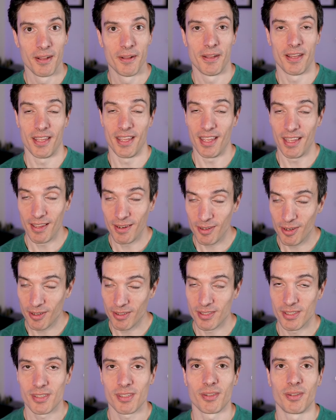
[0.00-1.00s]
and you're
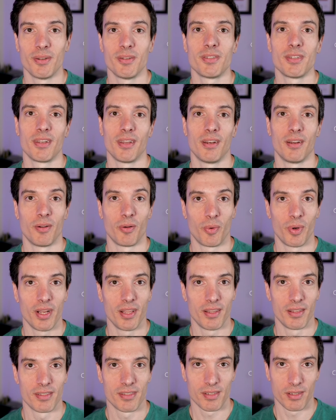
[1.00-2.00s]
disclosing it in a way
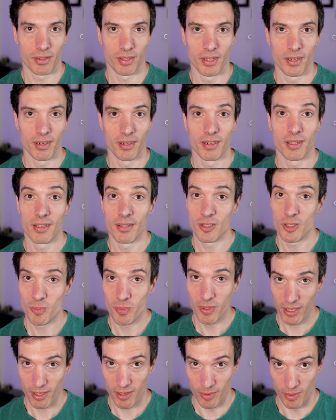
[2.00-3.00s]
that's clear and
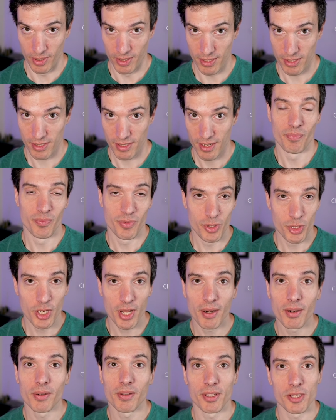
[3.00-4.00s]
conspicuous,
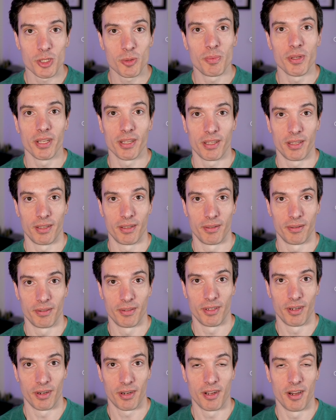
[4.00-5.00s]
generally speaking,
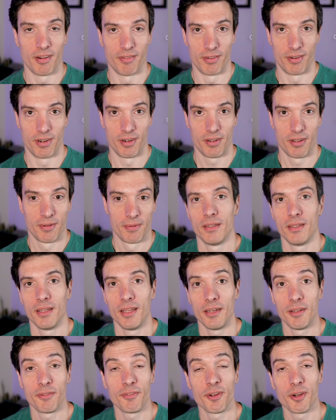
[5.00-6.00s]
you're covered.
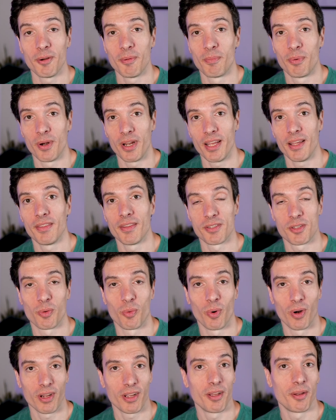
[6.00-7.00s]
And if you're a brand that's
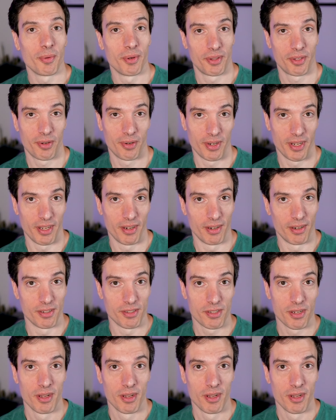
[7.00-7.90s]
working with creators,